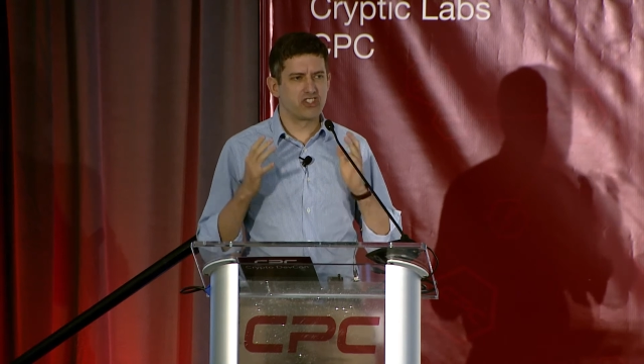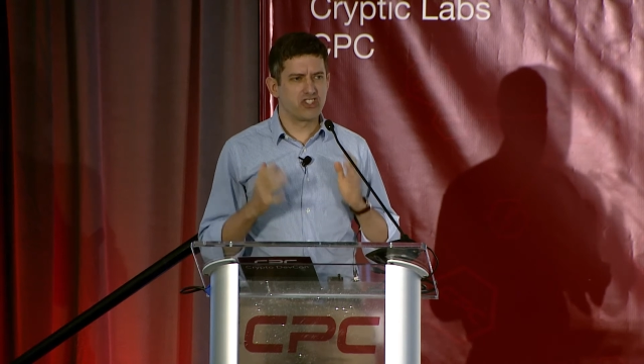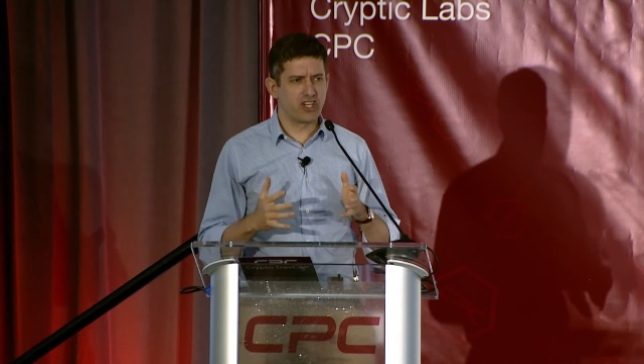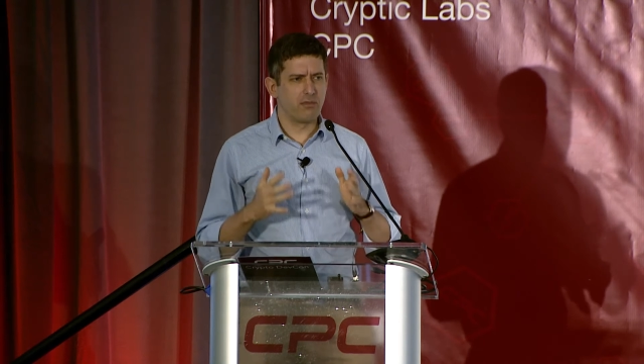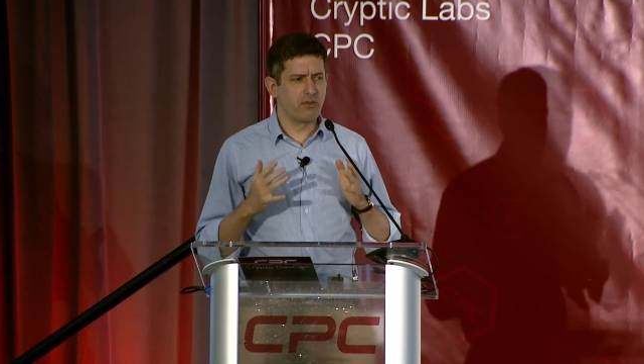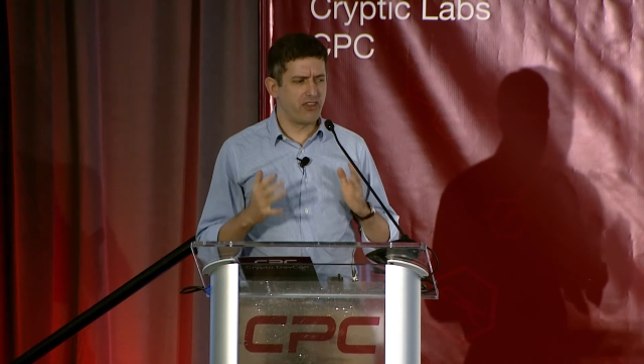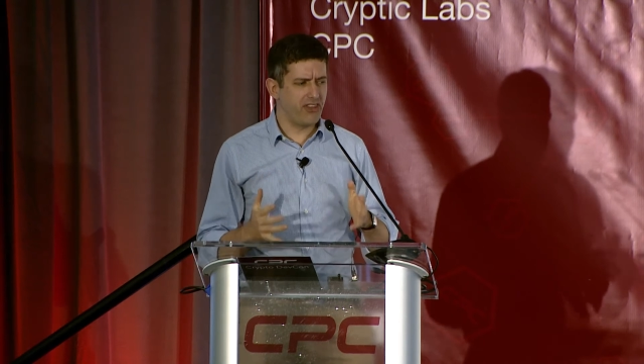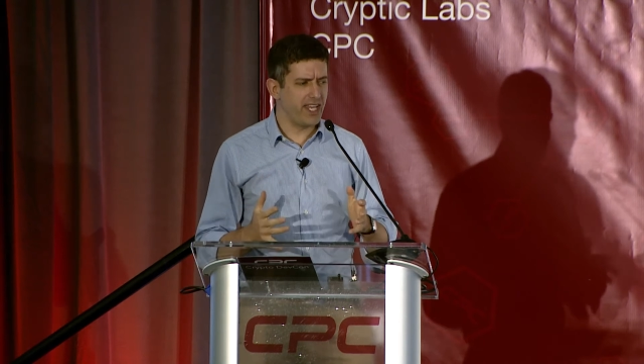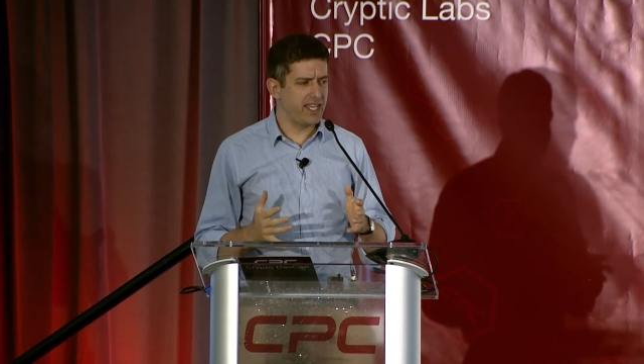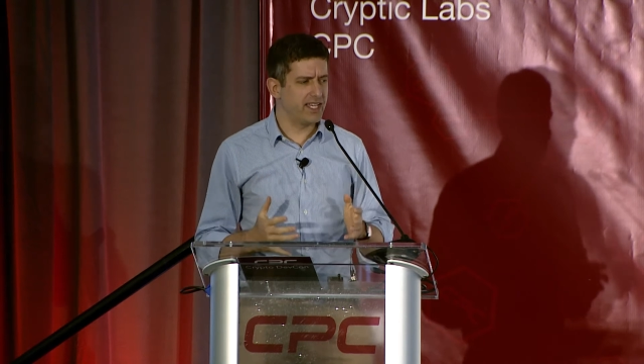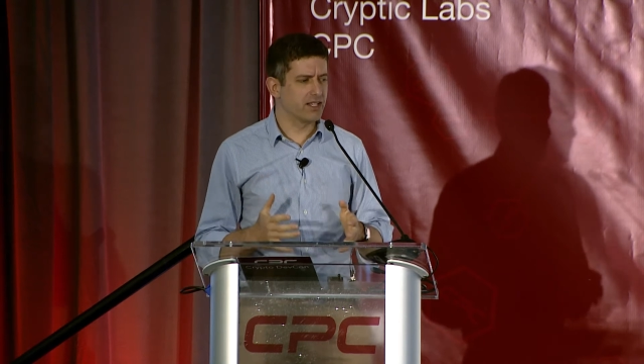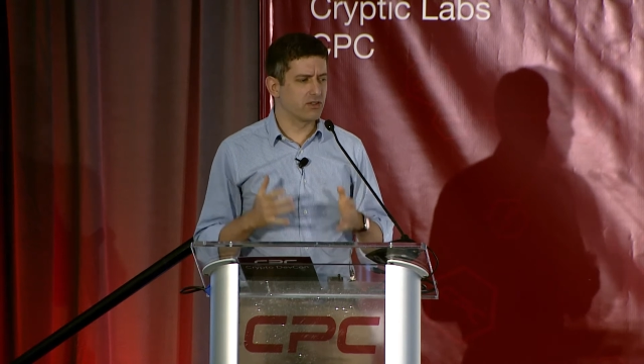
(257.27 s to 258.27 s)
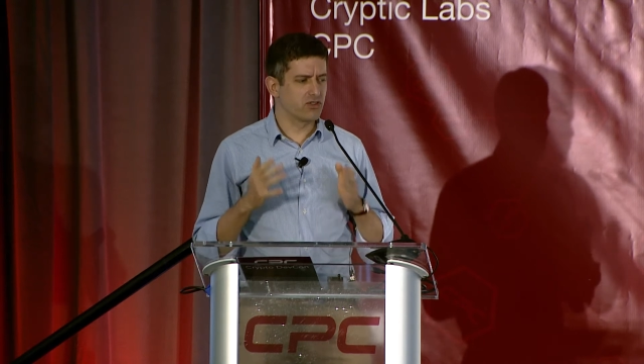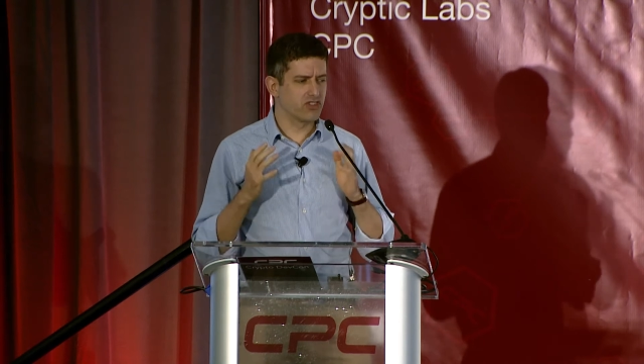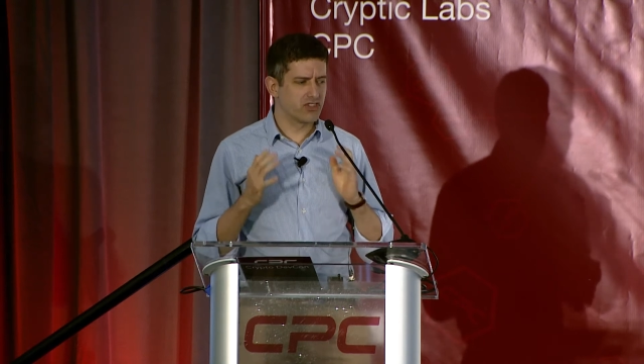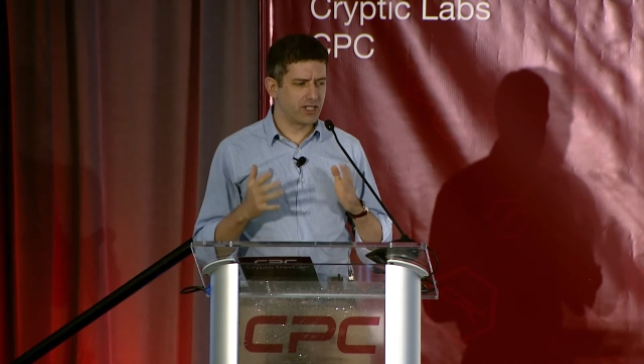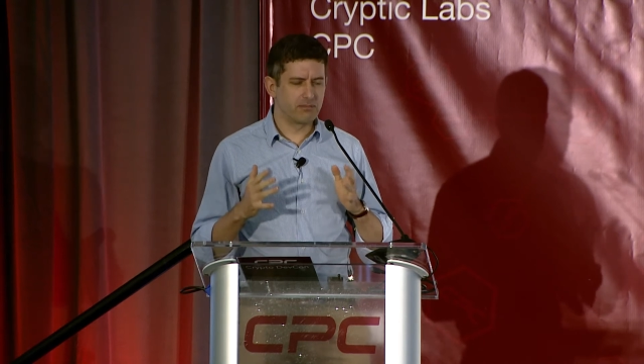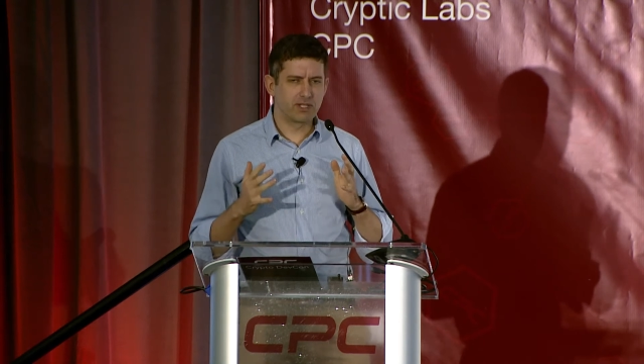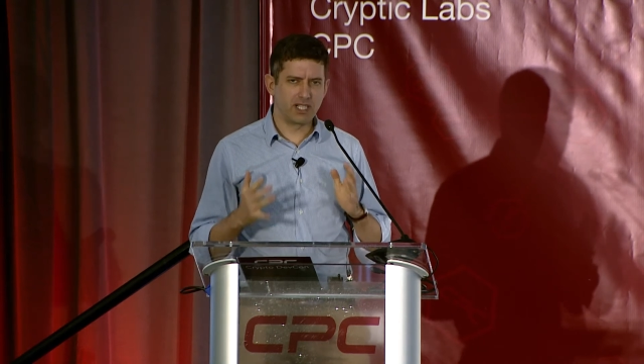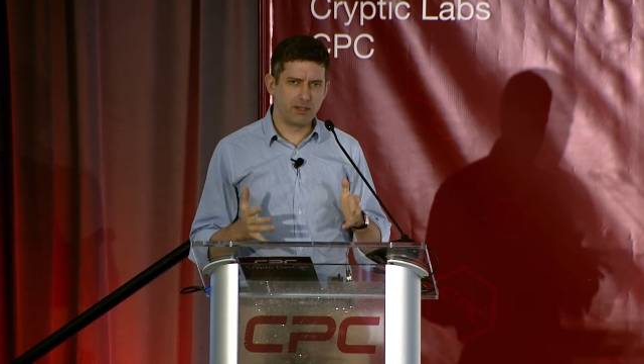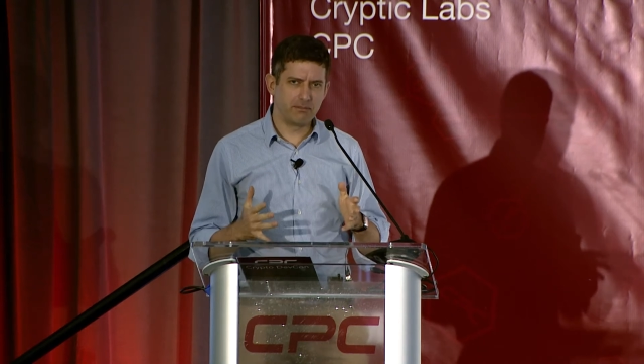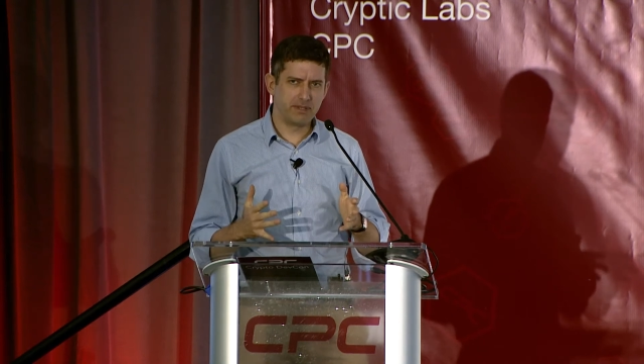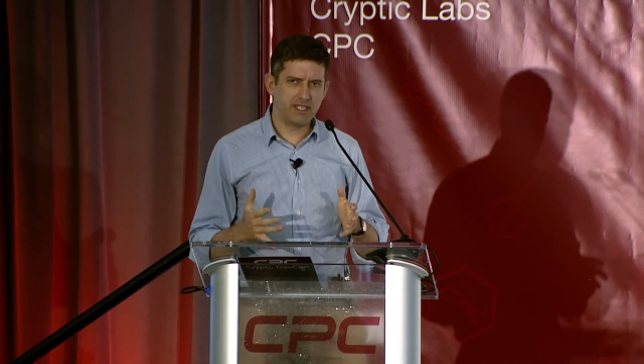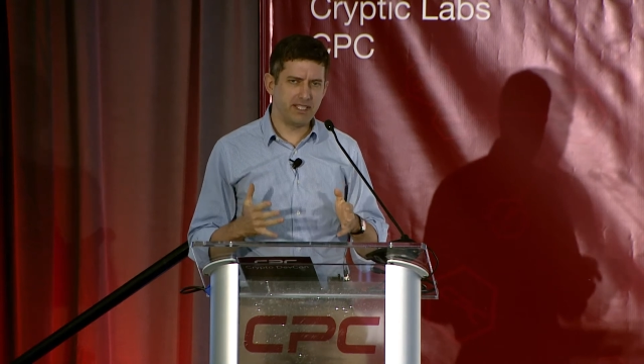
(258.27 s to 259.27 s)
something or some
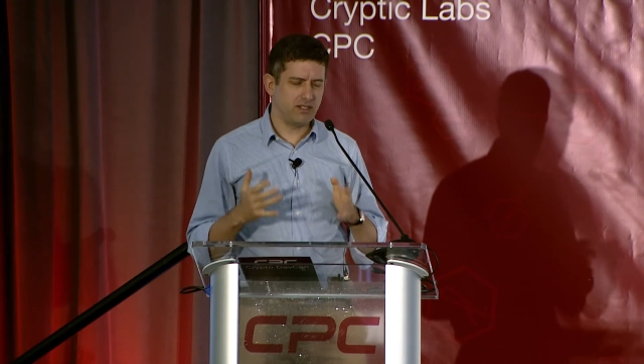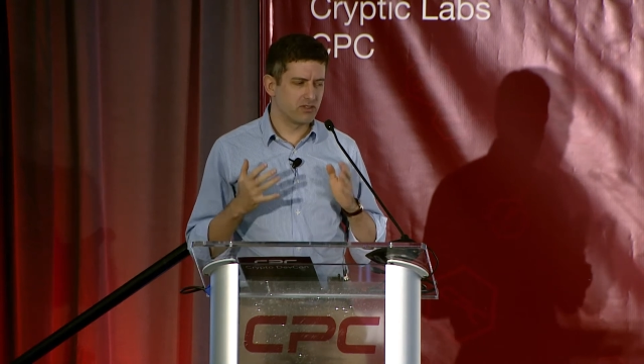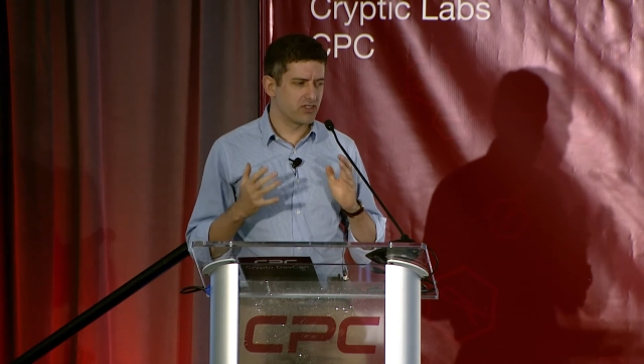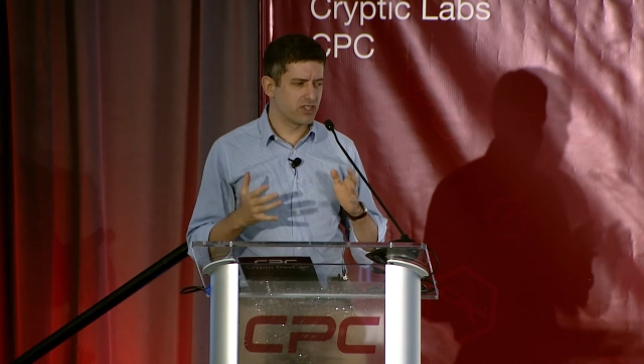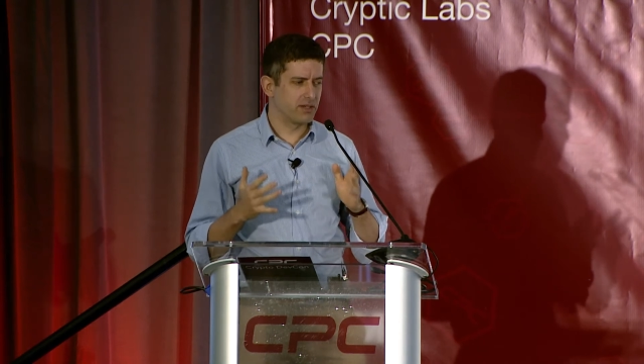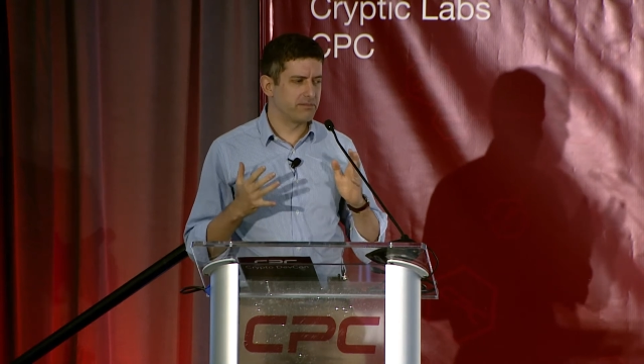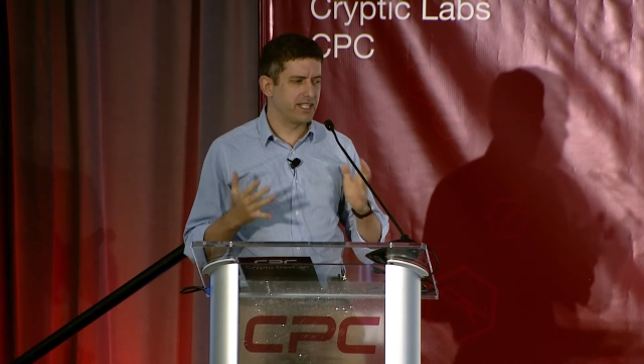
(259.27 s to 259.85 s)
company or some